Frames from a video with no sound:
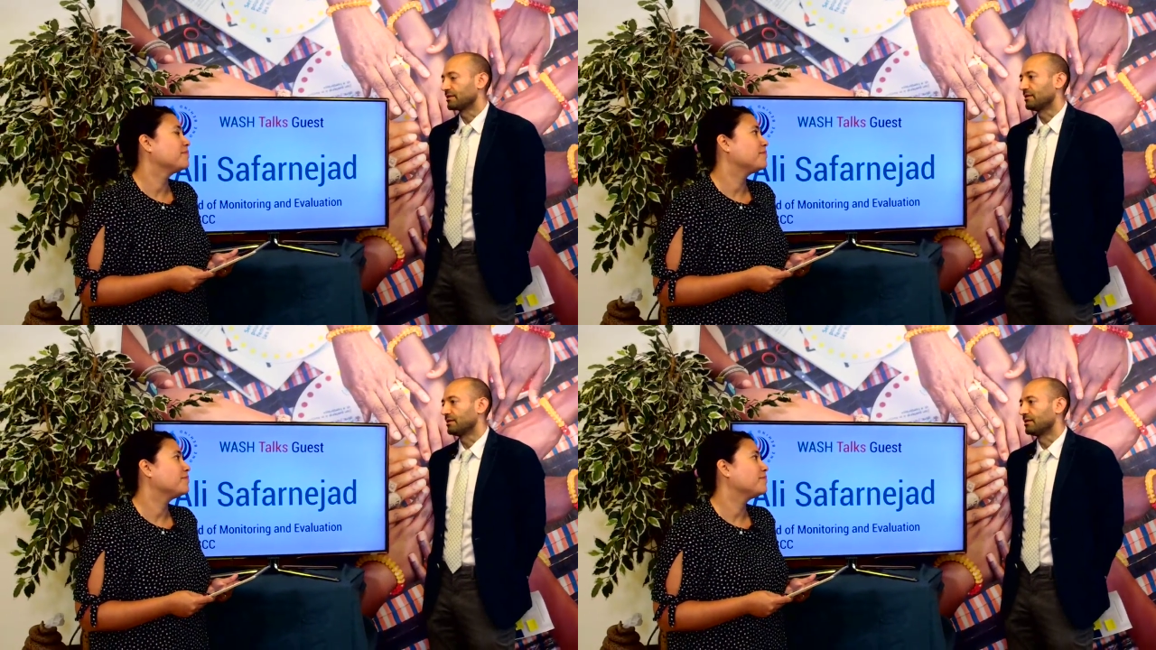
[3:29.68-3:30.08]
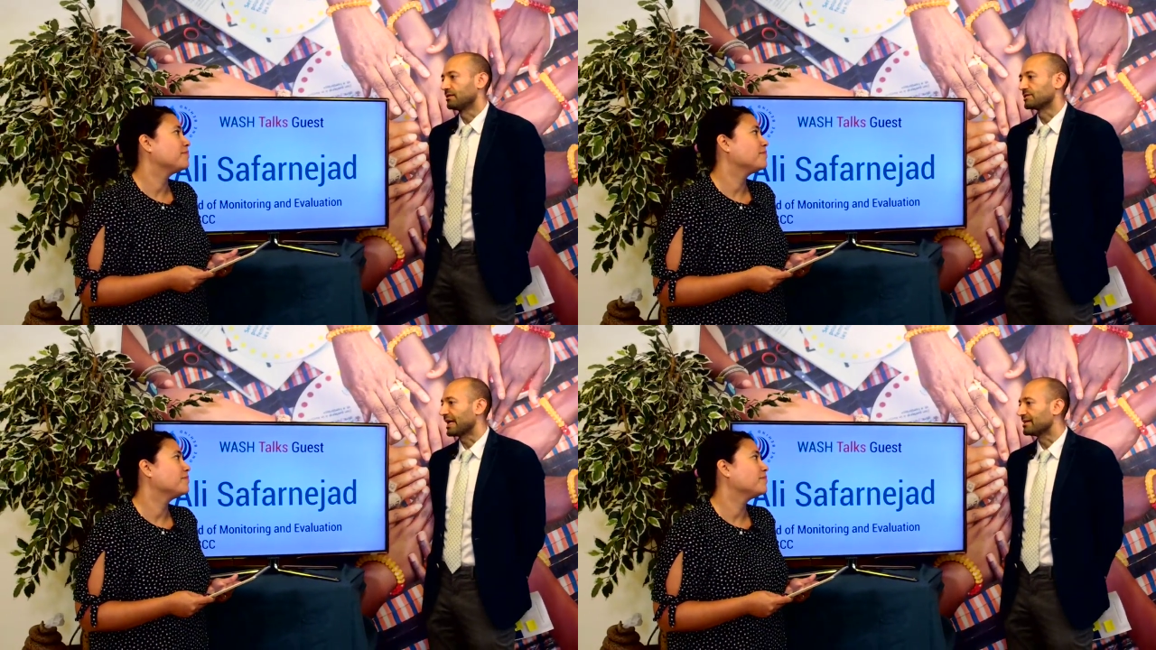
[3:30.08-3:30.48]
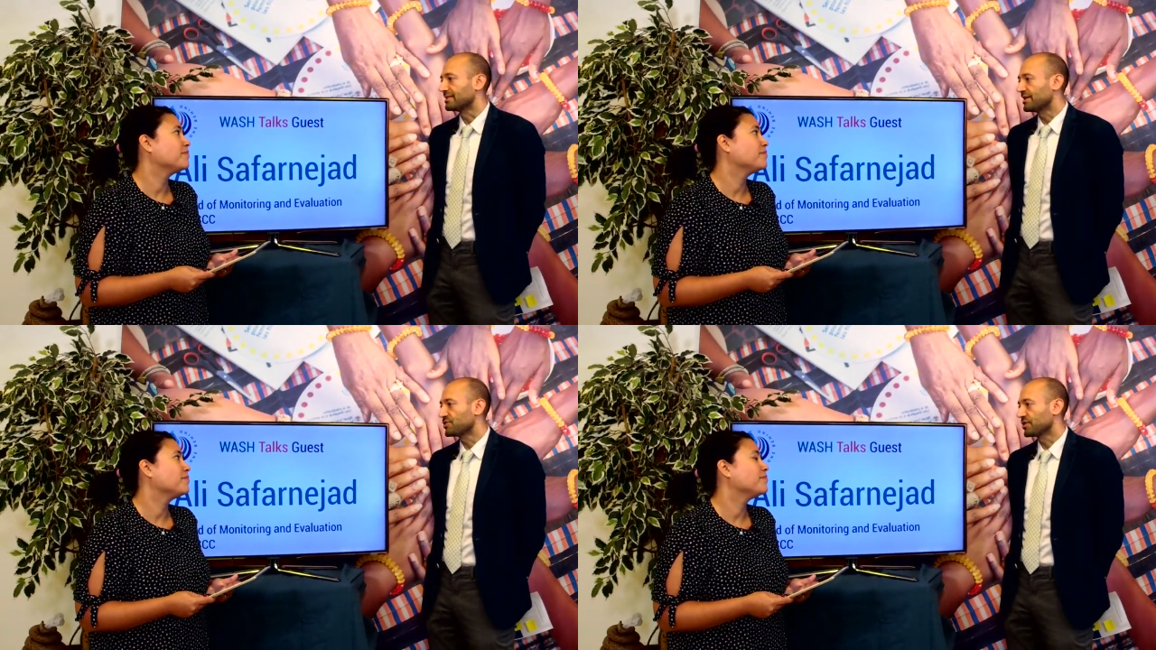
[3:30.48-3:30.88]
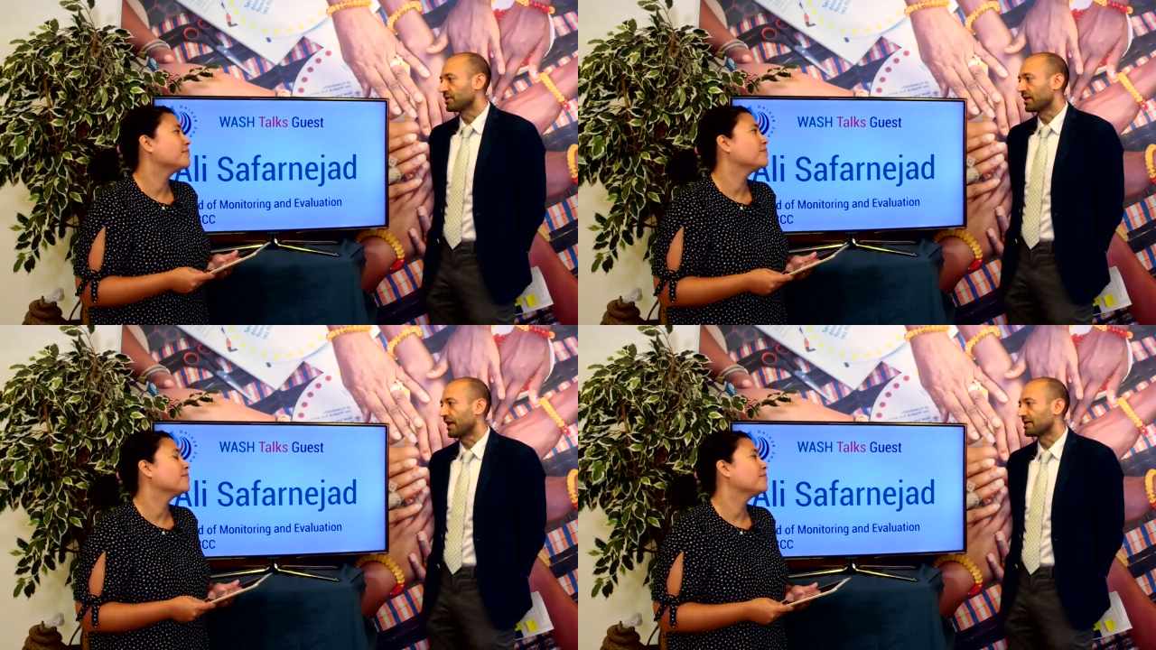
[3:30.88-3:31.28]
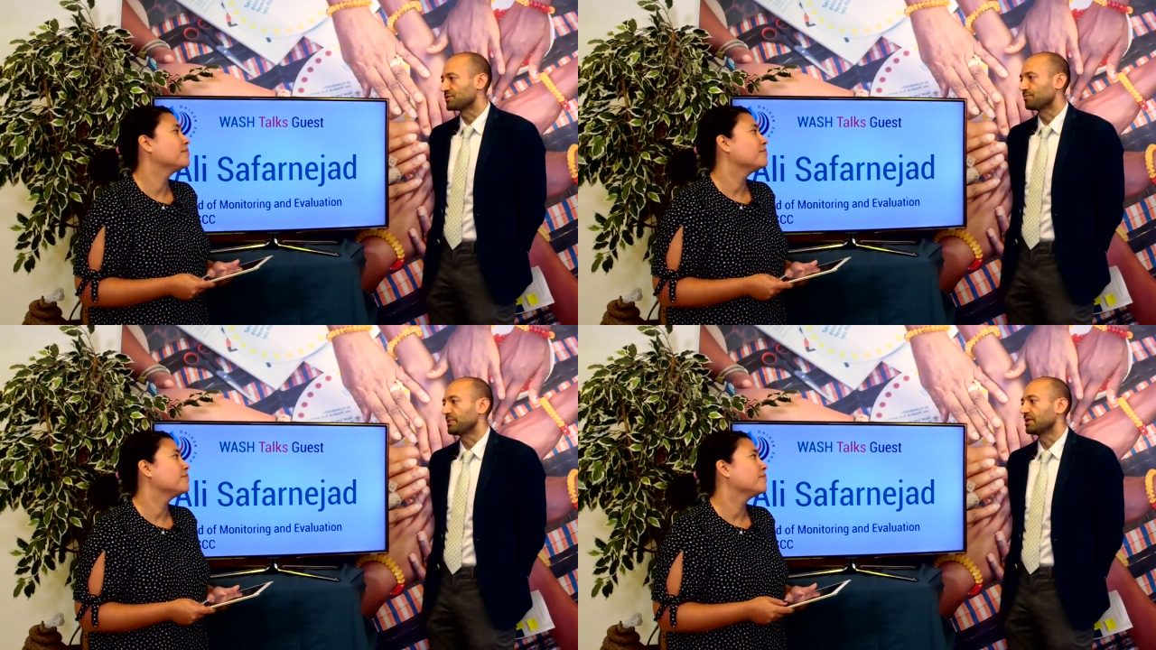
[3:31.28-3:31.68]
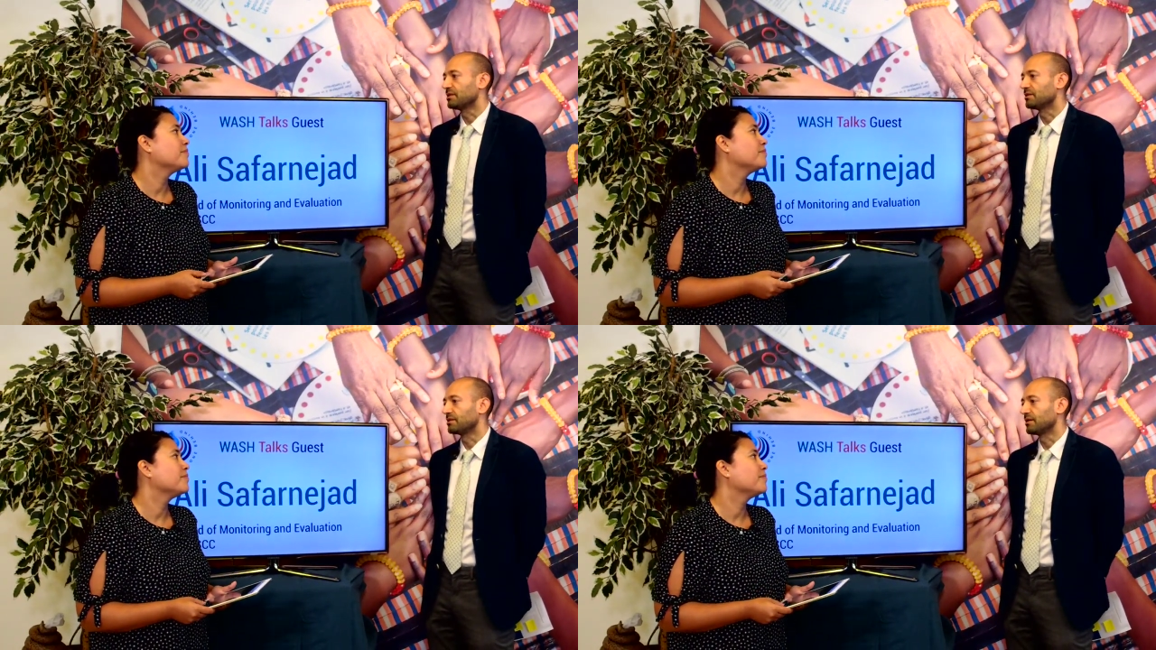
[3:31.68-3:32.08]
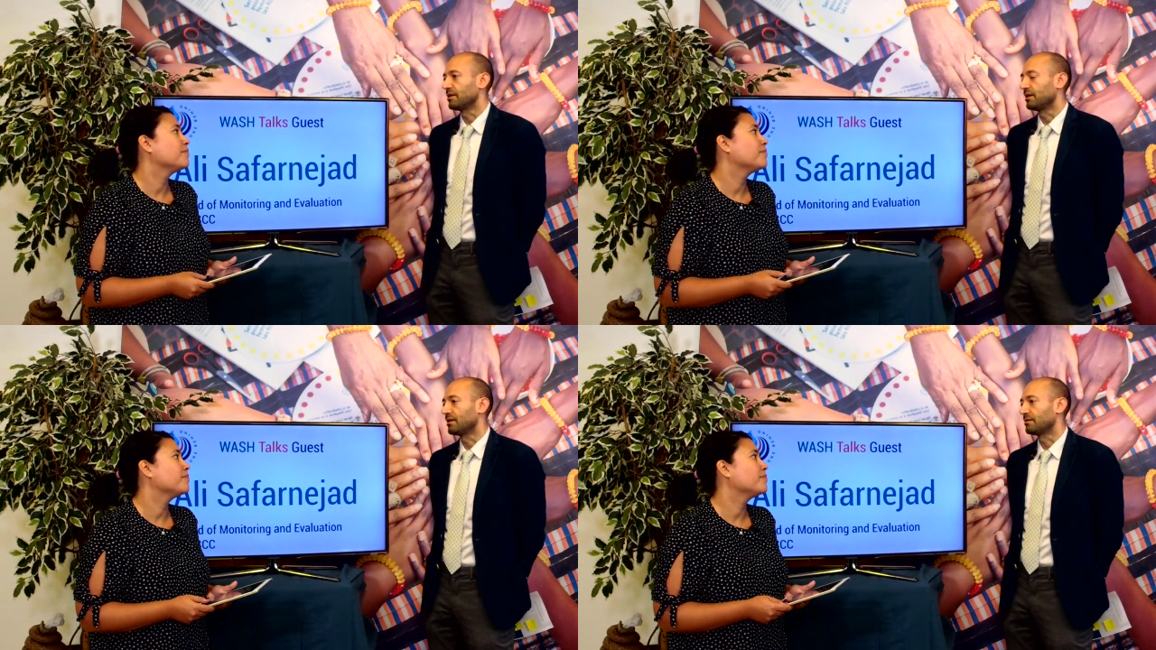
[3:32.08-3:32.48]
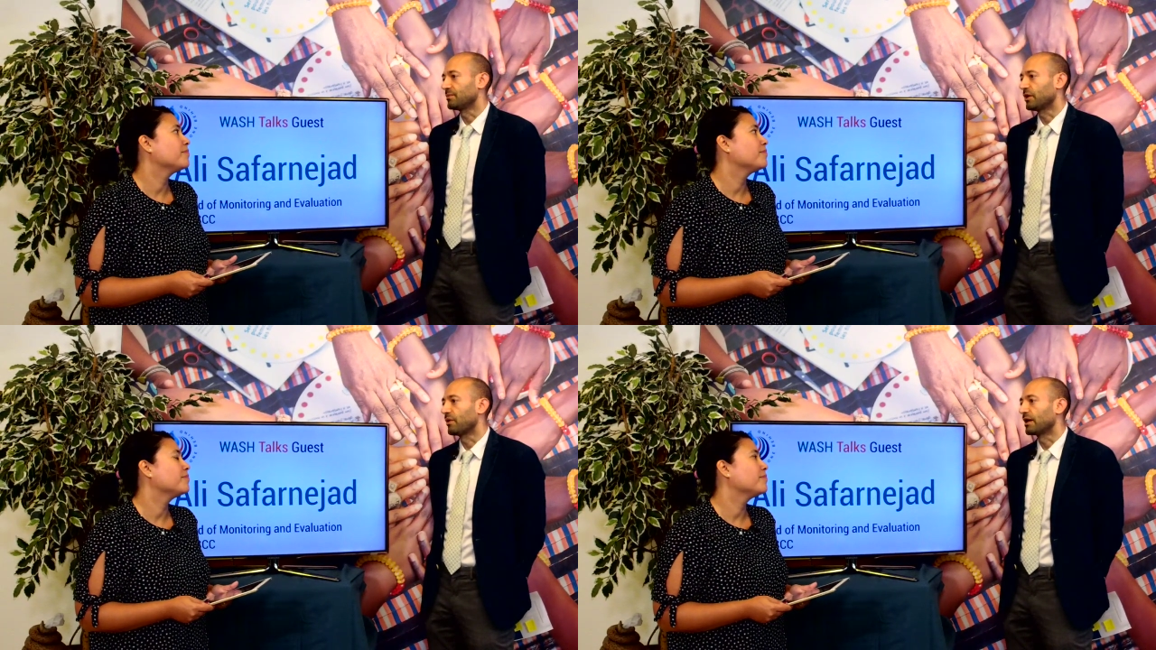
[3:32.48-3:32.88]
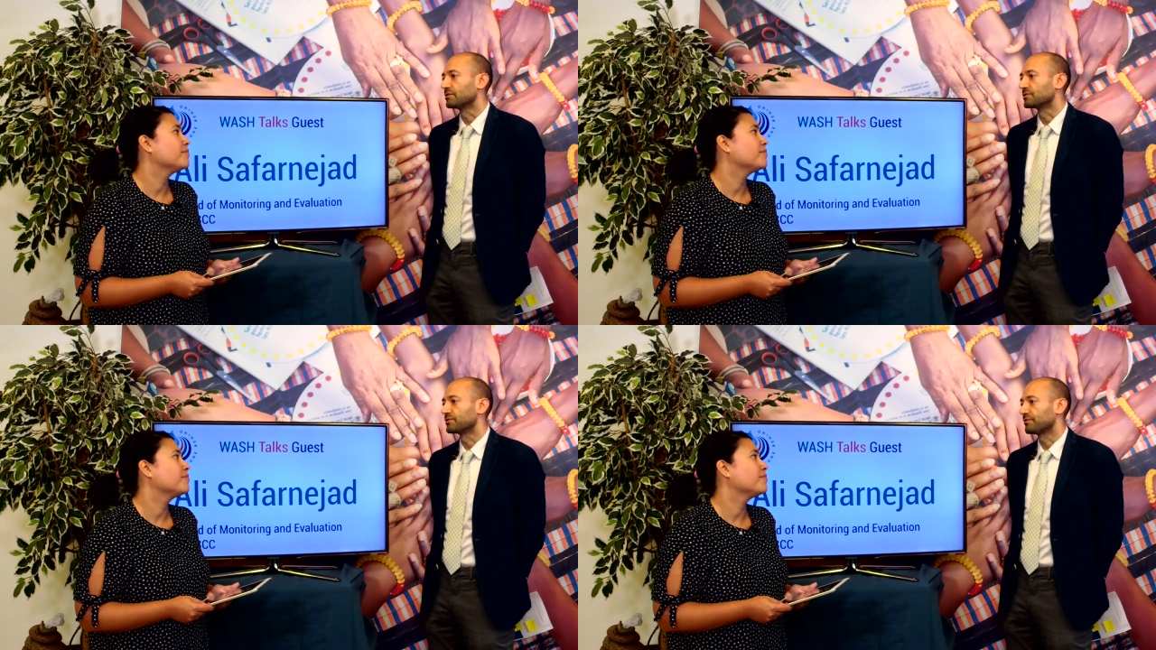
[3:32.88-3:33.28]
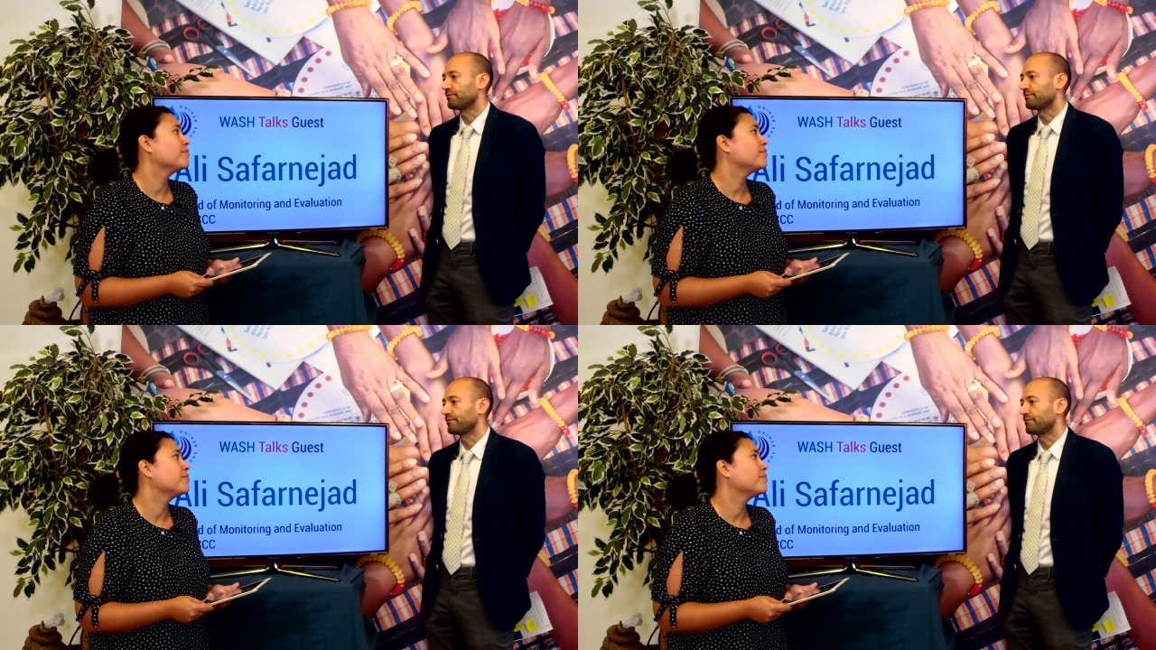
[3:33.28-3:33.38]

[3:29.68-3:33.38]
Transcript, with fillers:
Speaker 1: uh, sanitation has been uh, around